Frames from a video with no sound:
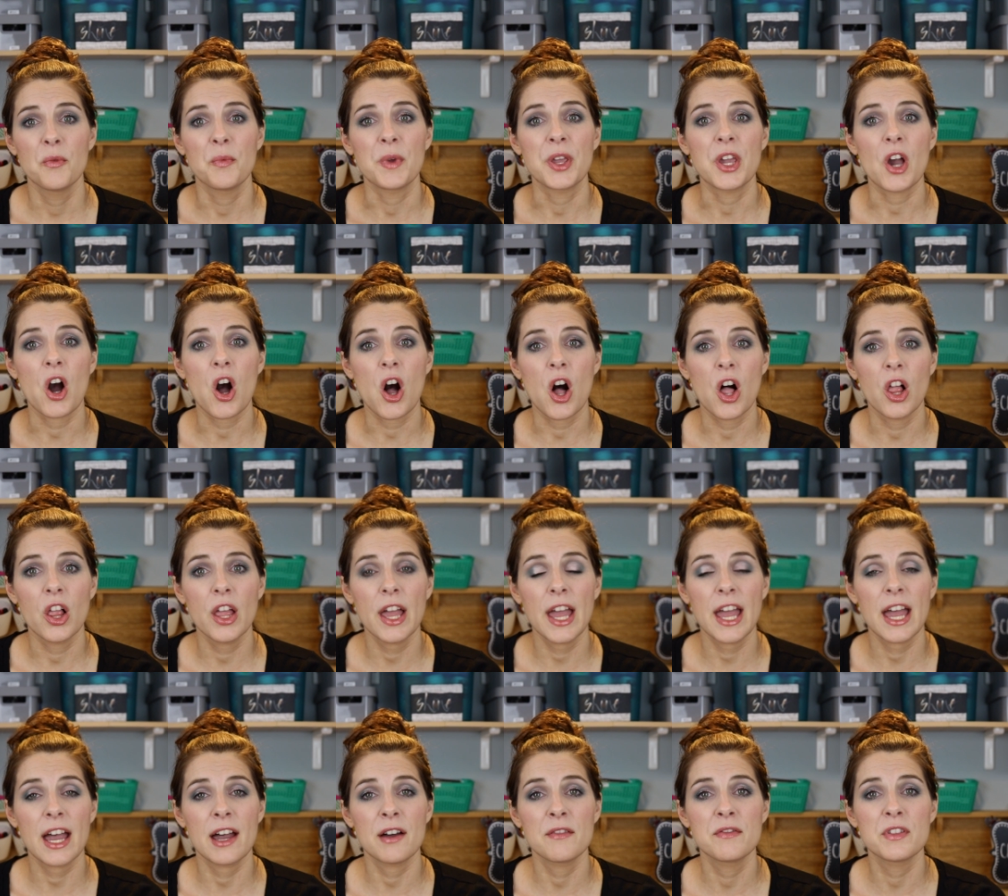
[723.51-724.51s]
We all
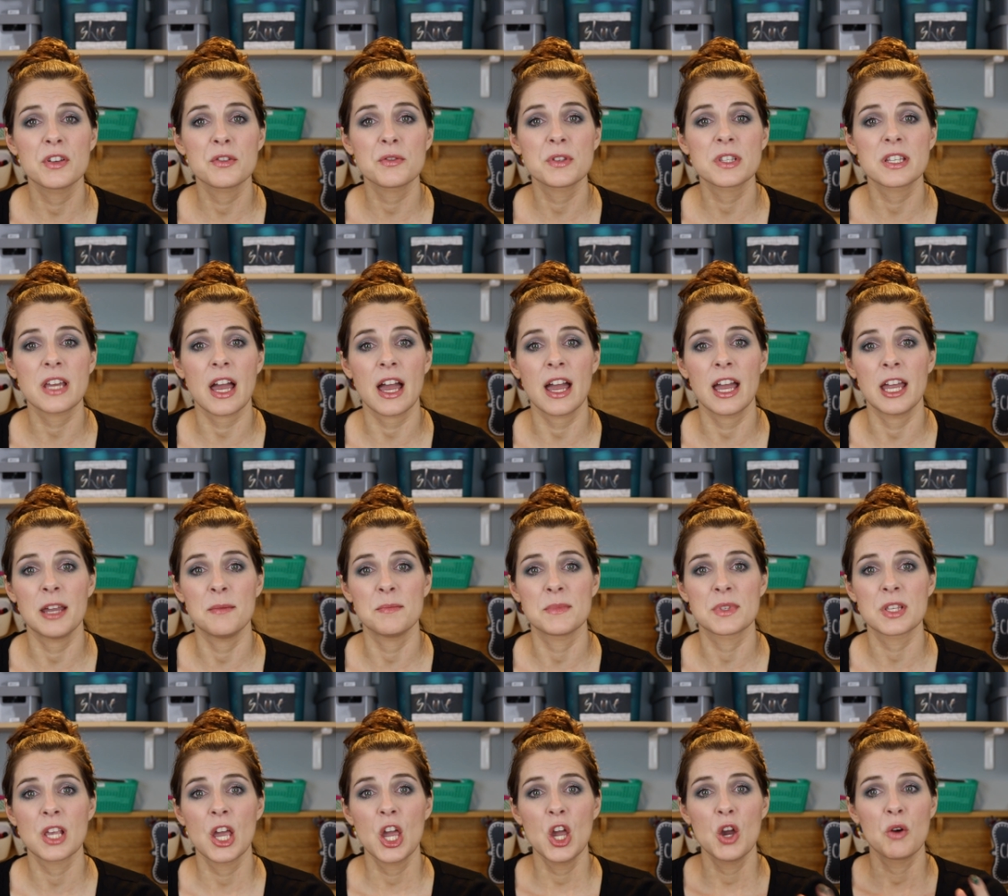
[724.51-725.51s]
have those
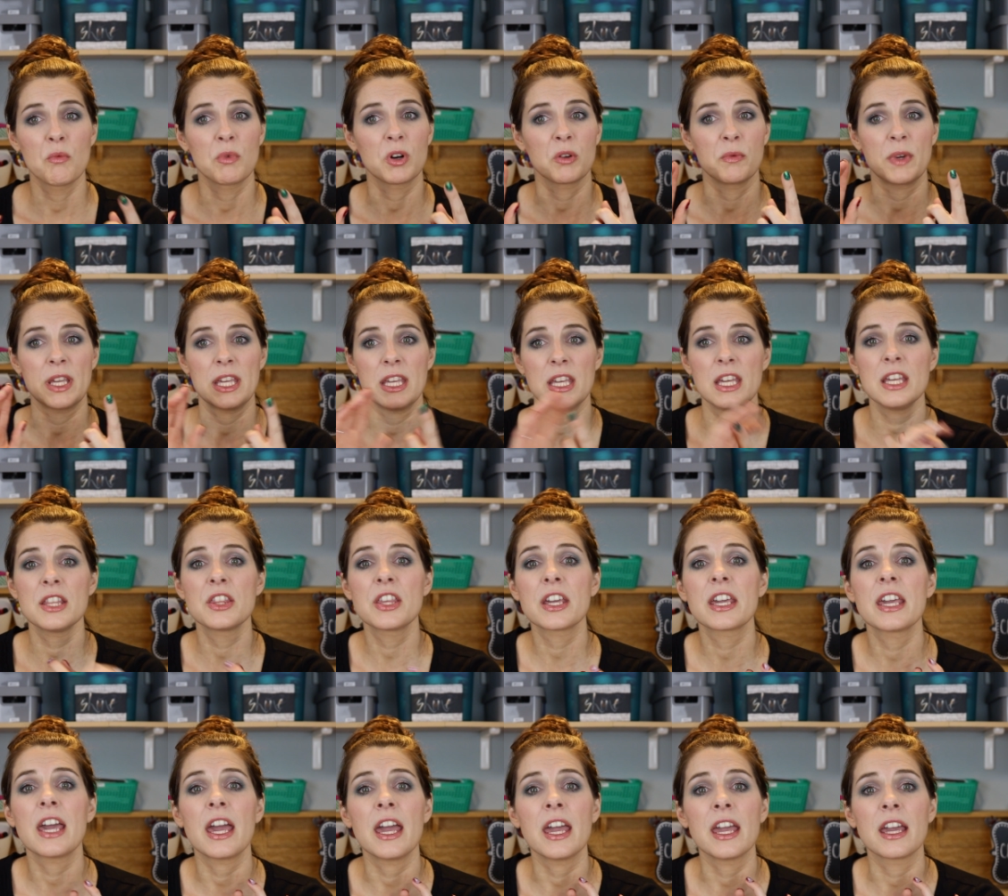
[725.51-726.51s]
times where we eat the
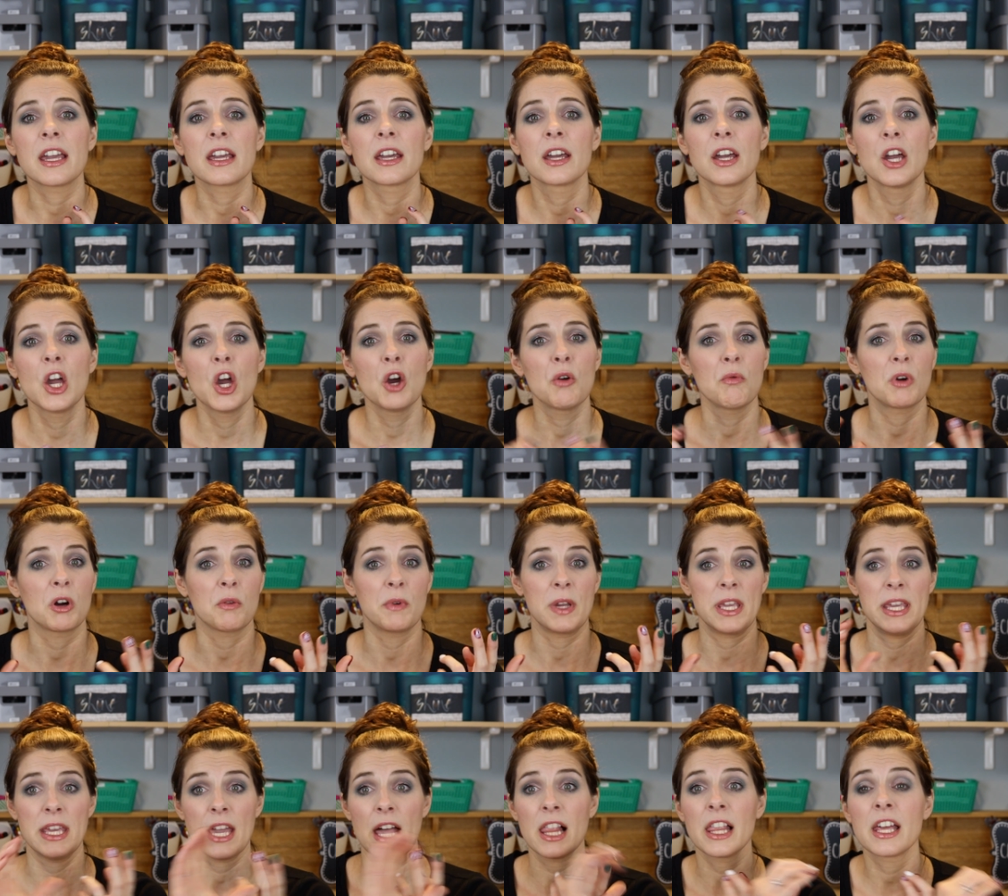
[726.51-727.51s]
cake, where
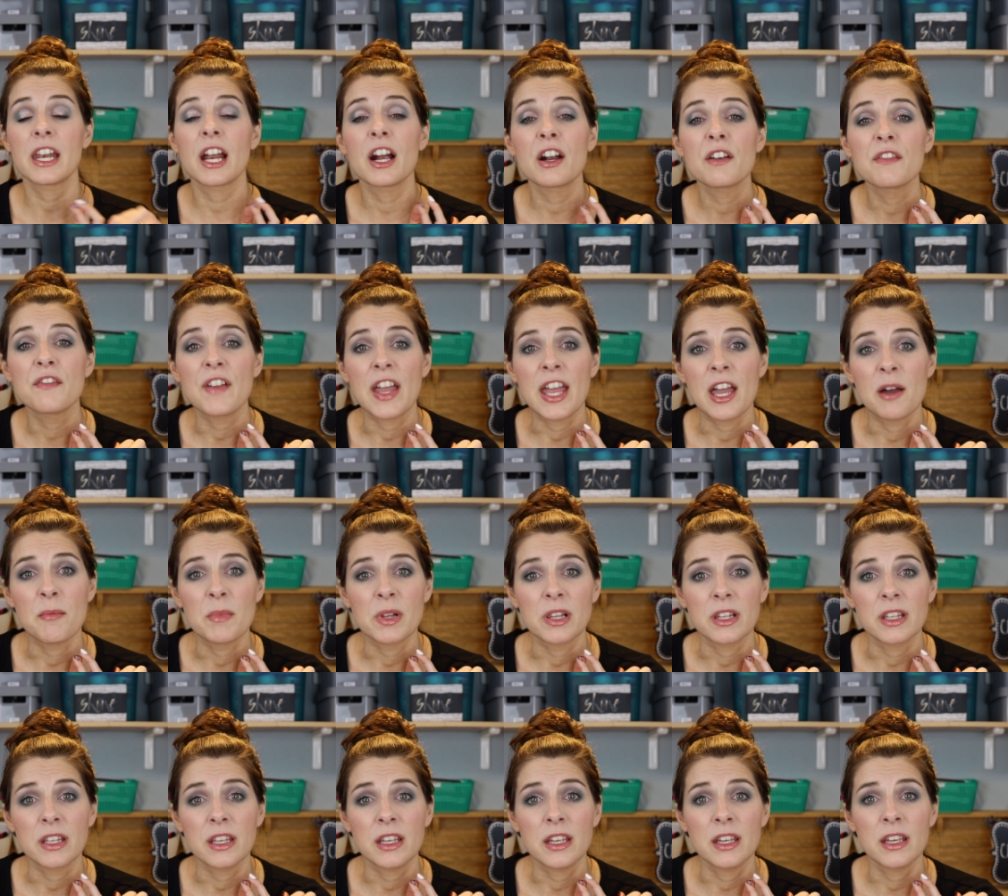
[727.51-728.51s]
we yell at our
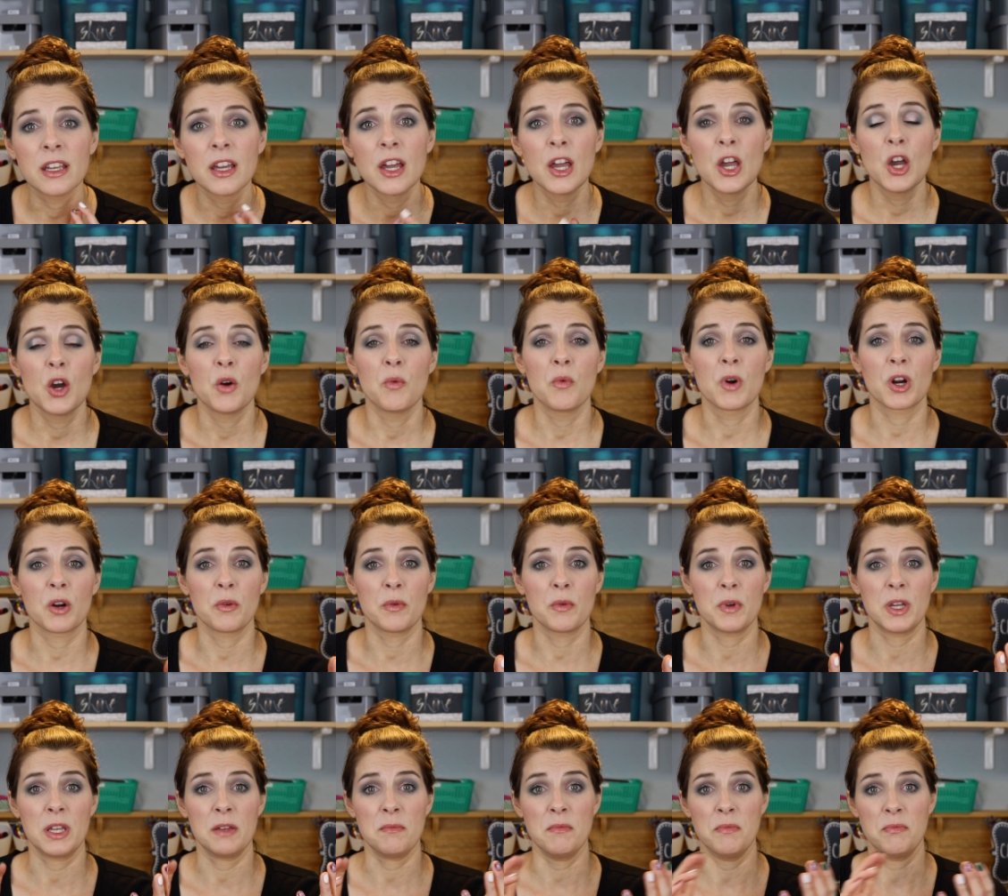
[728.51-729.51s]
family, where
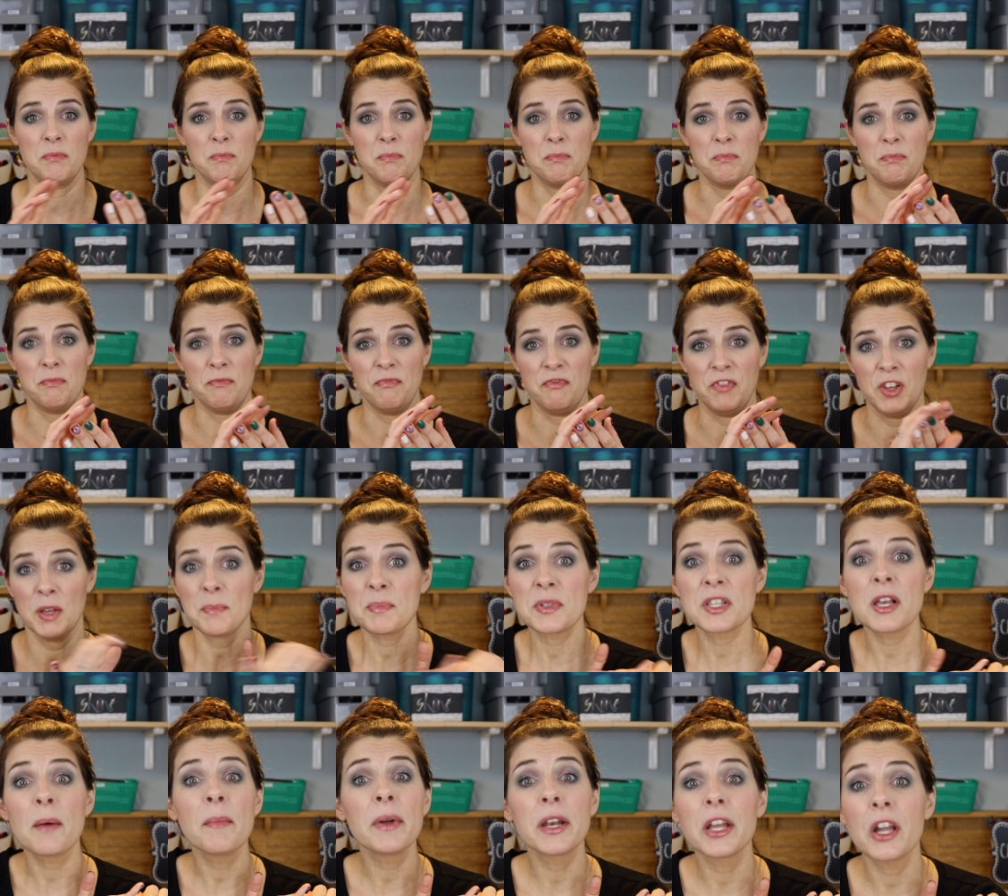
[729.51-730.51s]
we flip
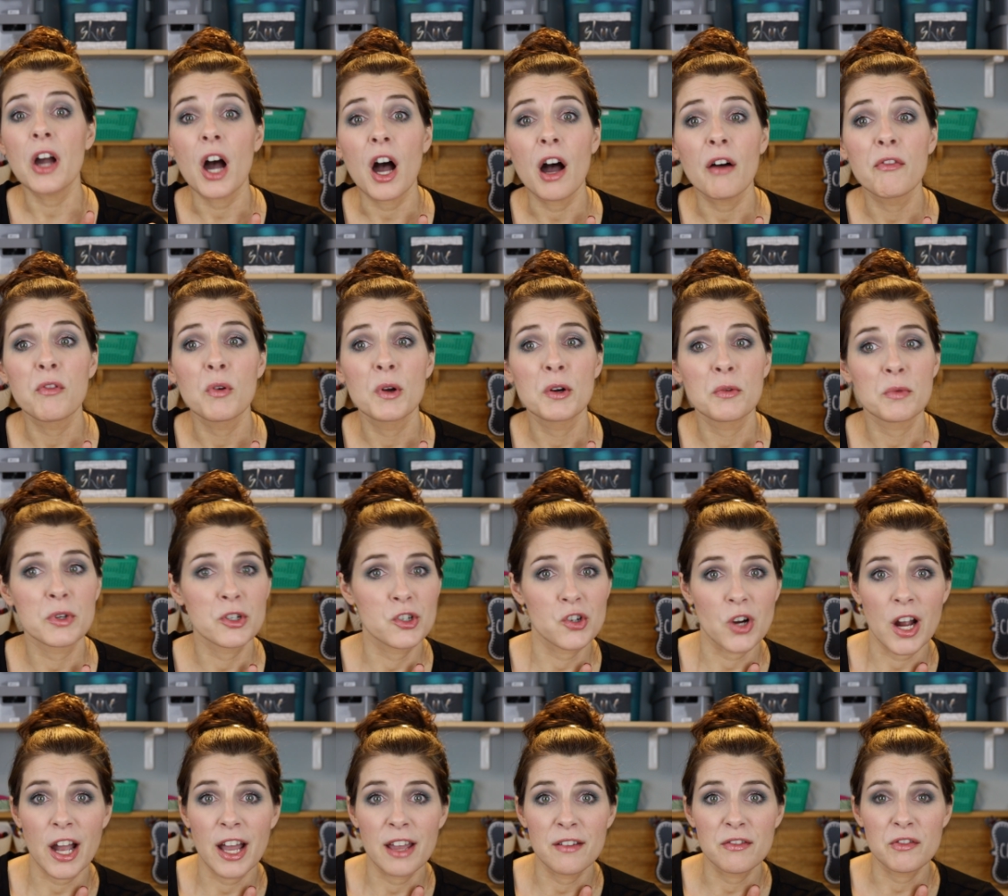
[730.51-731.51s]
somebody off when we're
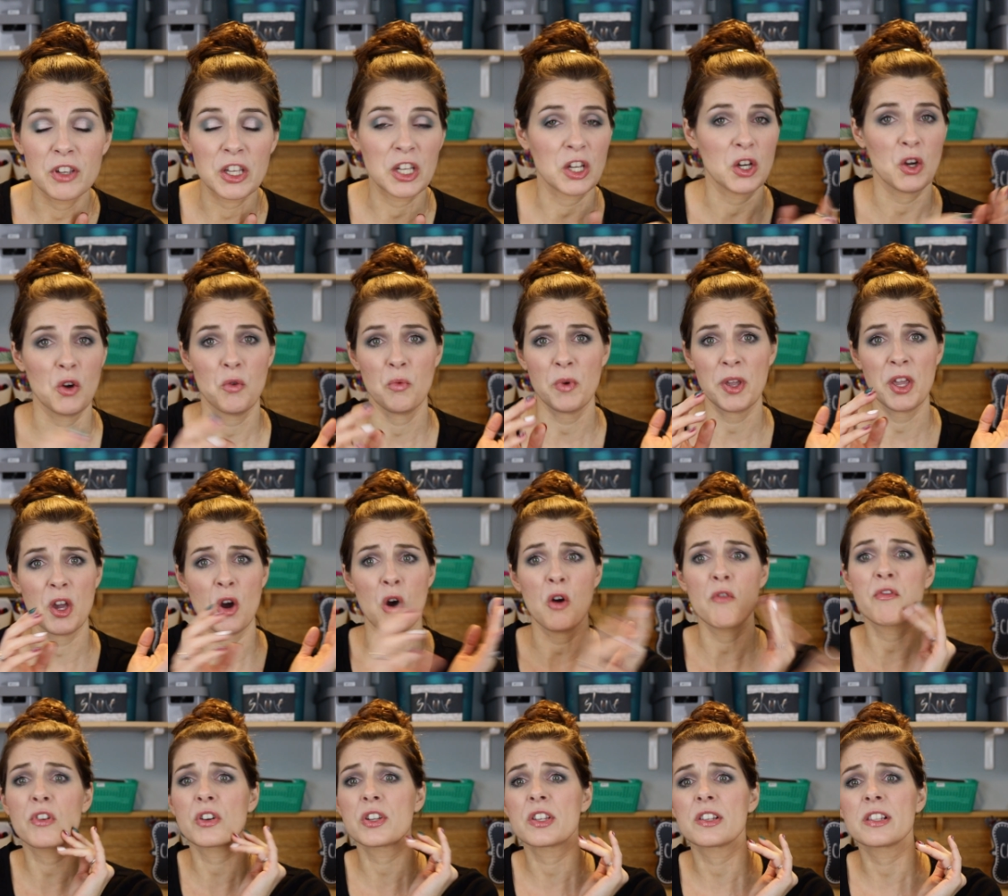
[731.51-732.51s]
driving, we
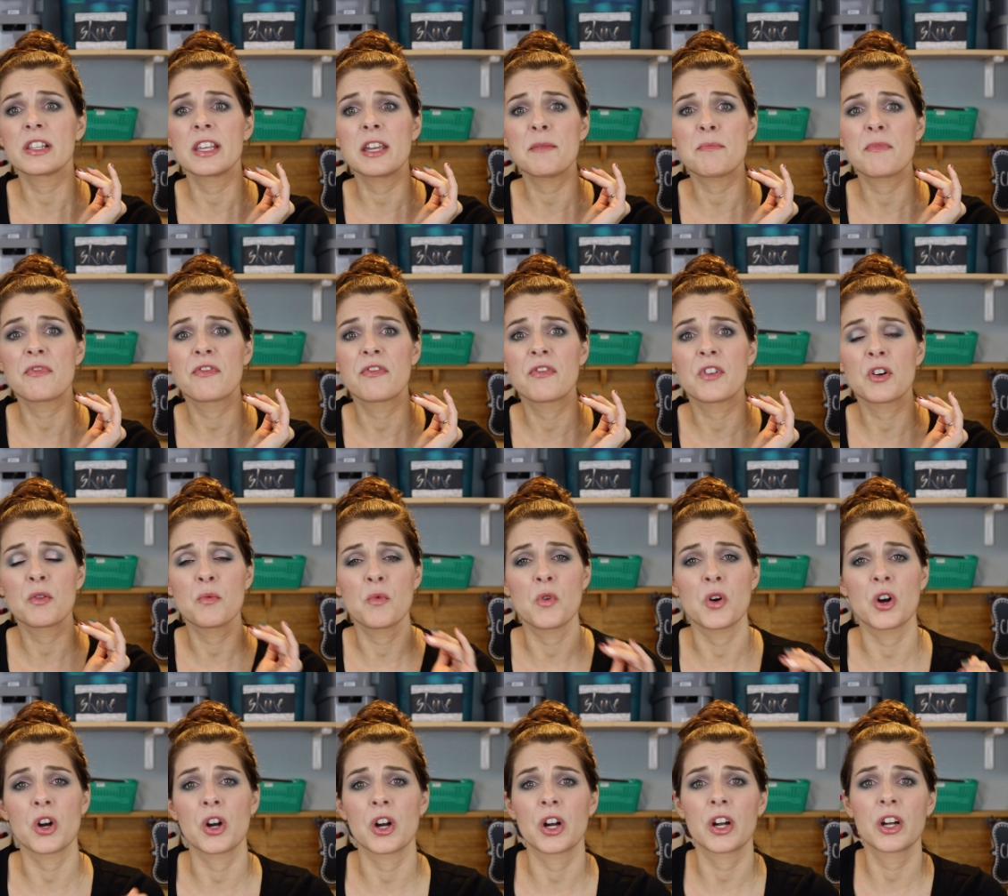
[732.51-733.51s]
oversleep for
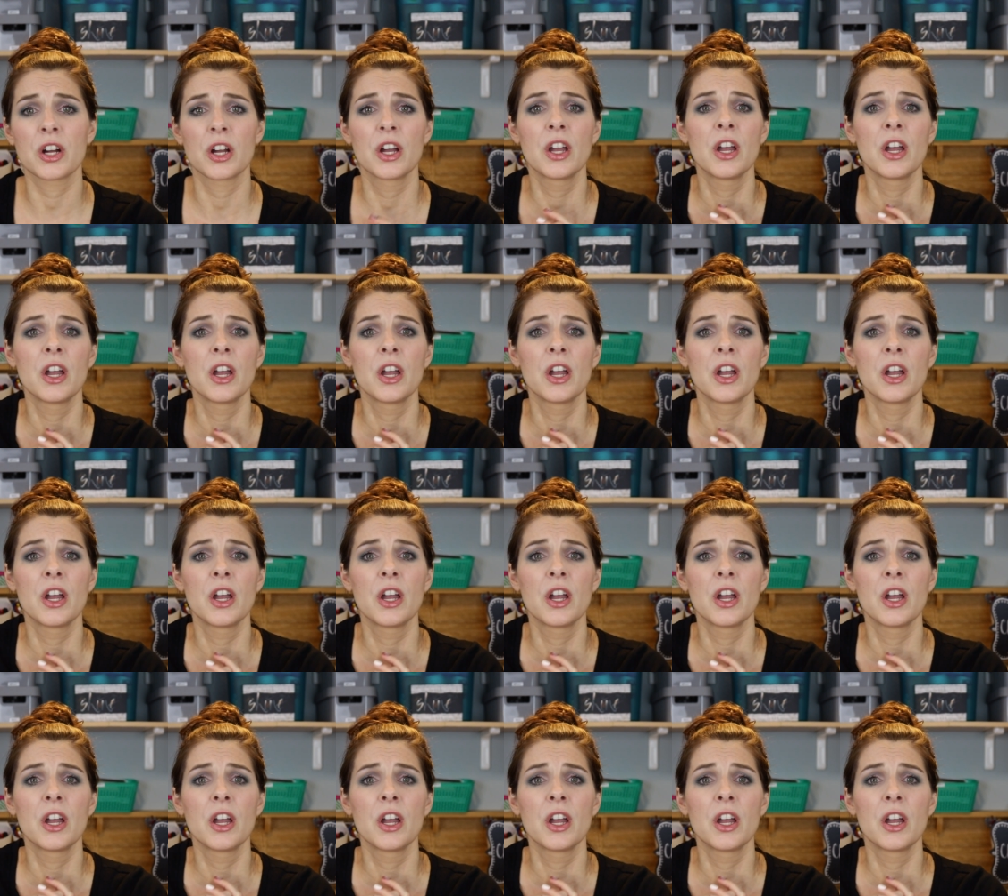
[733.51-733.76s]
work.